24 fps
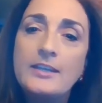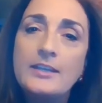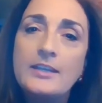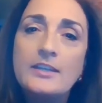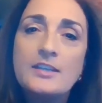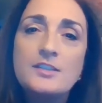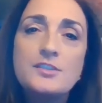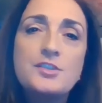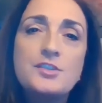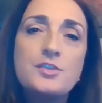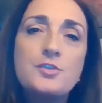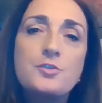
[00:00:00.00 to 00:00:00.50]
and
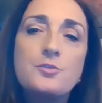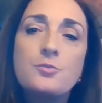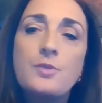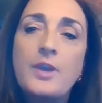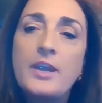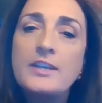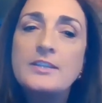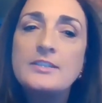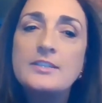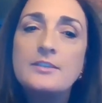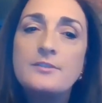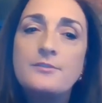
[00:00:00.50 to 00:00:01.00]
it's
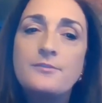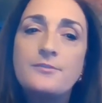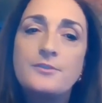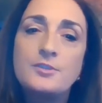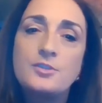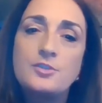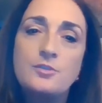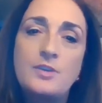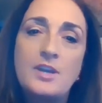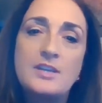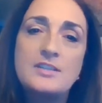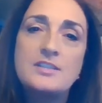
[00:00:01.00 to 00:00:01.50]
great for
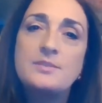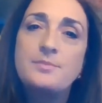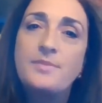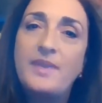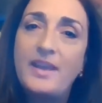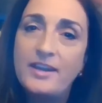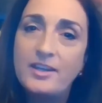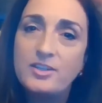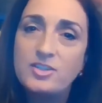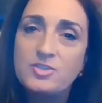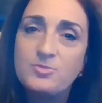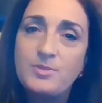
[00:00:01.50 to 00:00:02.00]
stress
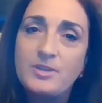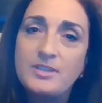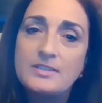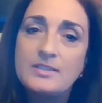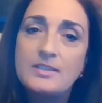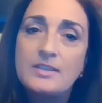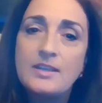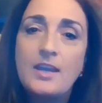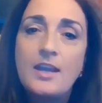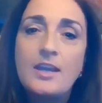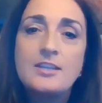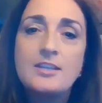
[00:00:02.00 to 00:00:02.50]
management,
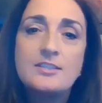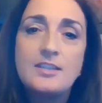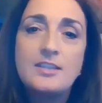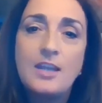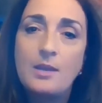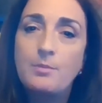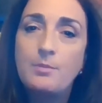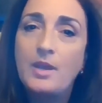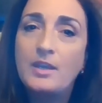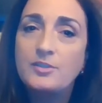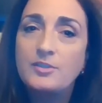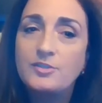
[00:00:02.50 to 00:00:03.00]
as I
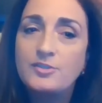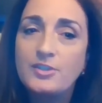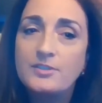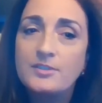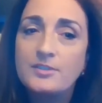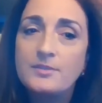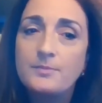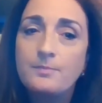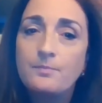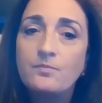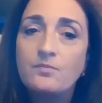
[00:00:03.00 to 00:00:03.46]
mentioned.